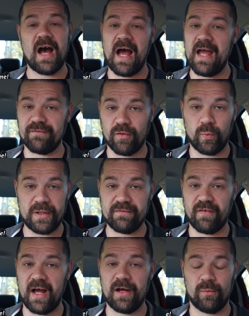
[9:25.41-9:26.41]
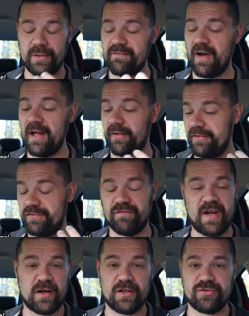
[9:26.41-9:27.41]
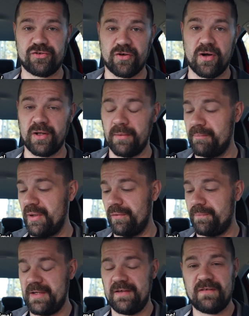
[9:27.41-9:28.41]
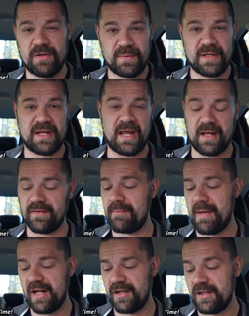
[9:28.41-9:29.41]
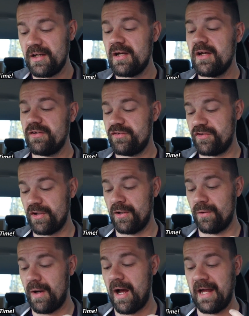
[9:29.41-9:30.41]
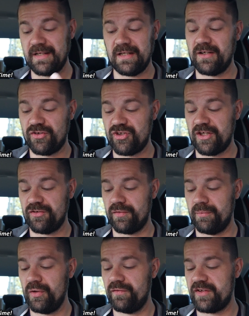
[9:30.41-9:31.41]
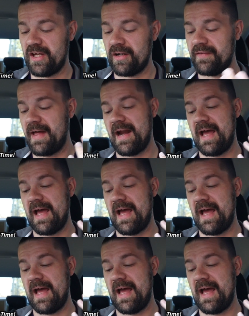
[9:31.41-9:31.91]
I have a Weavile. Weavile is very strong in both PvP and the meta, so I need to change the moveset on that.